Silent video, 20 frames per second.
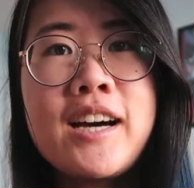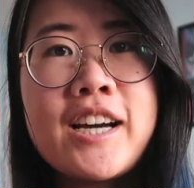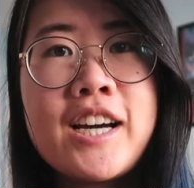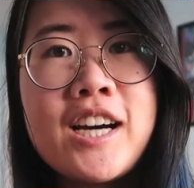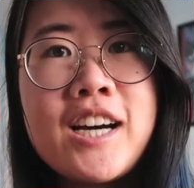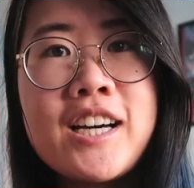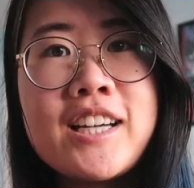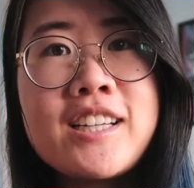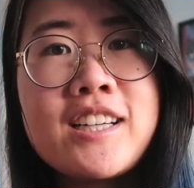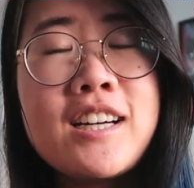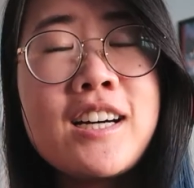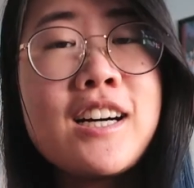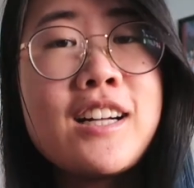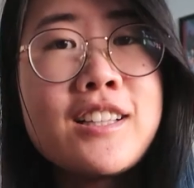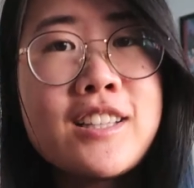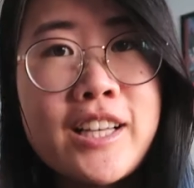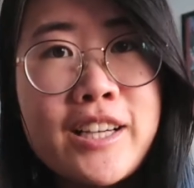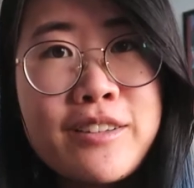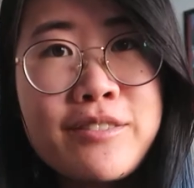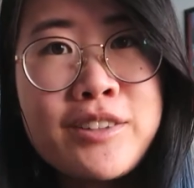I got a
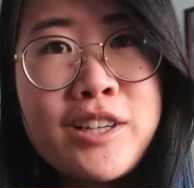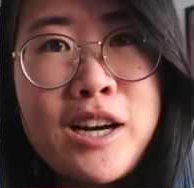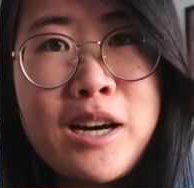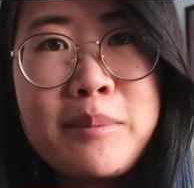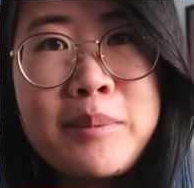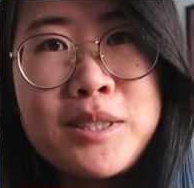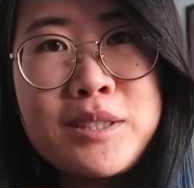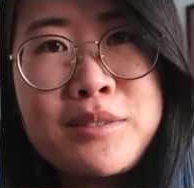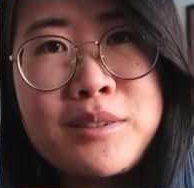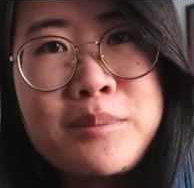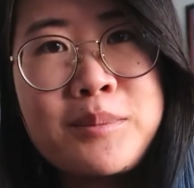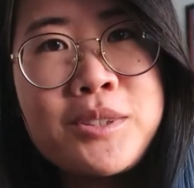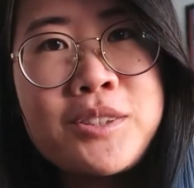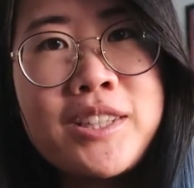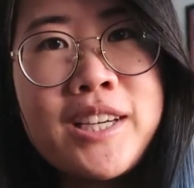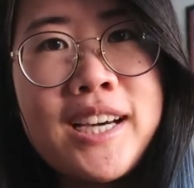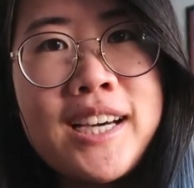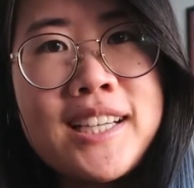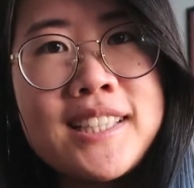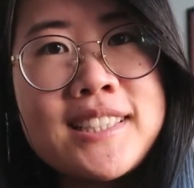lot of comments from you
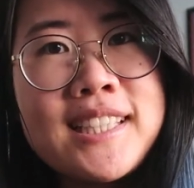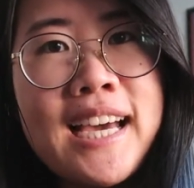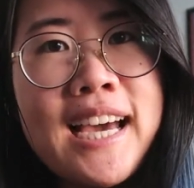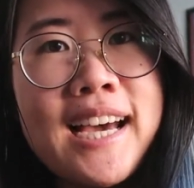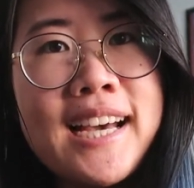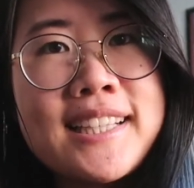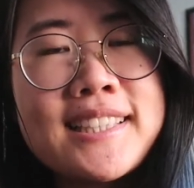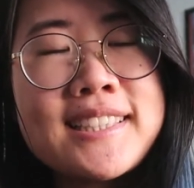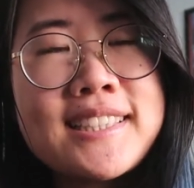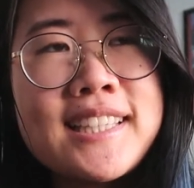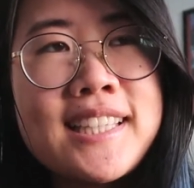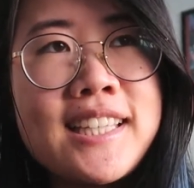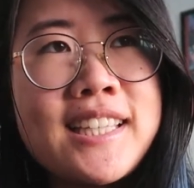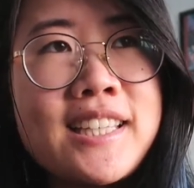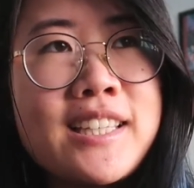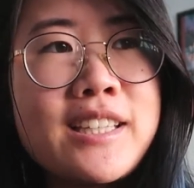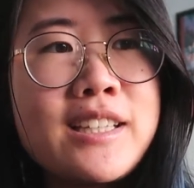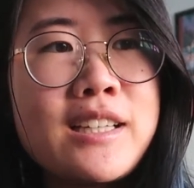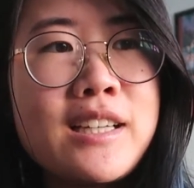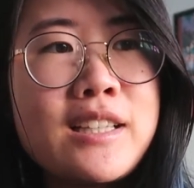guys
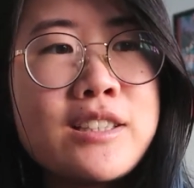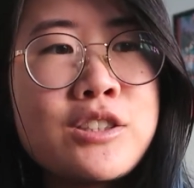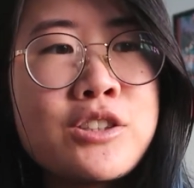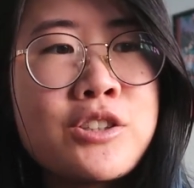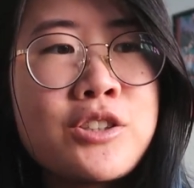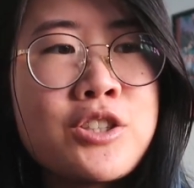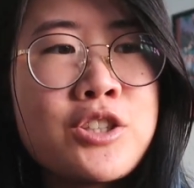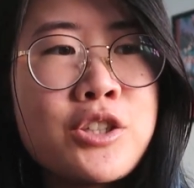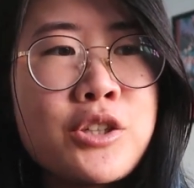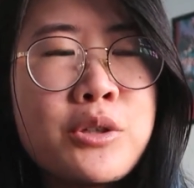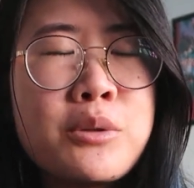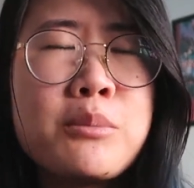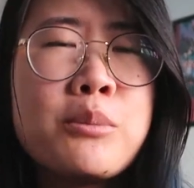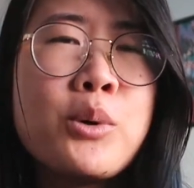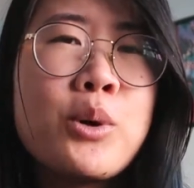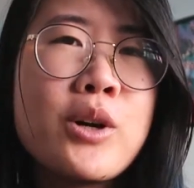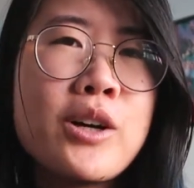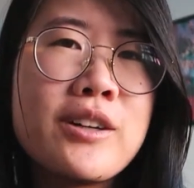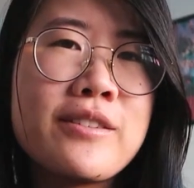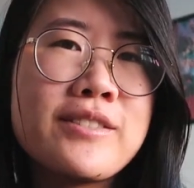asking to show
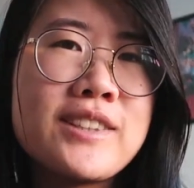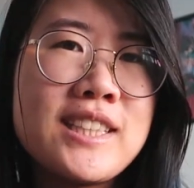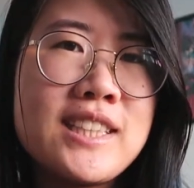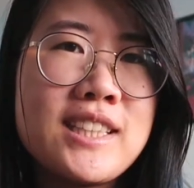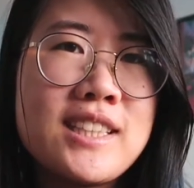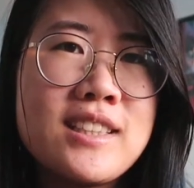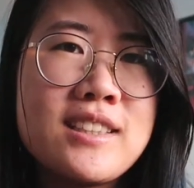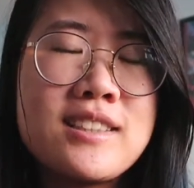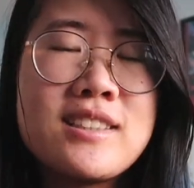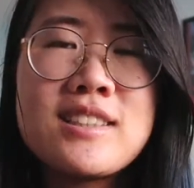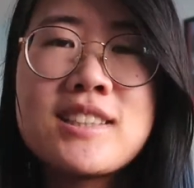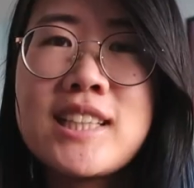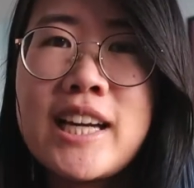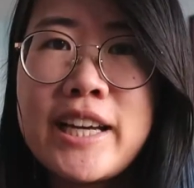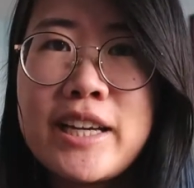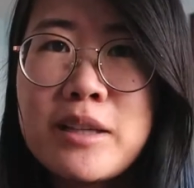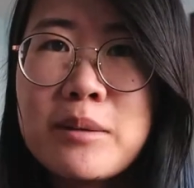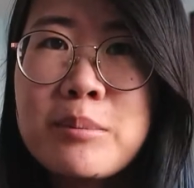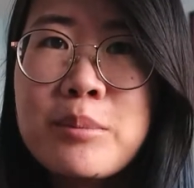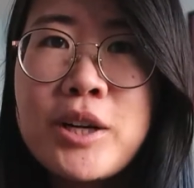more of the
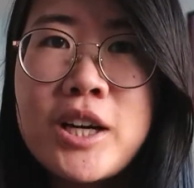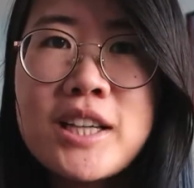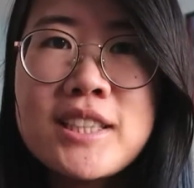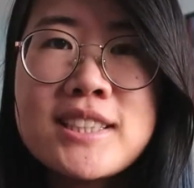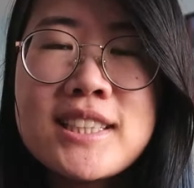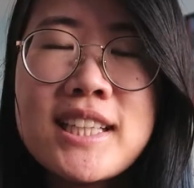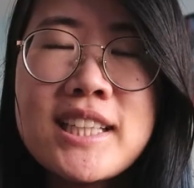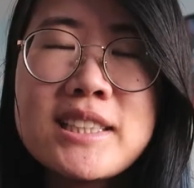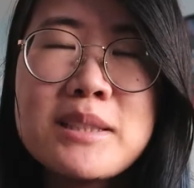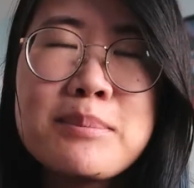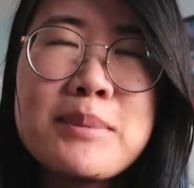designing process,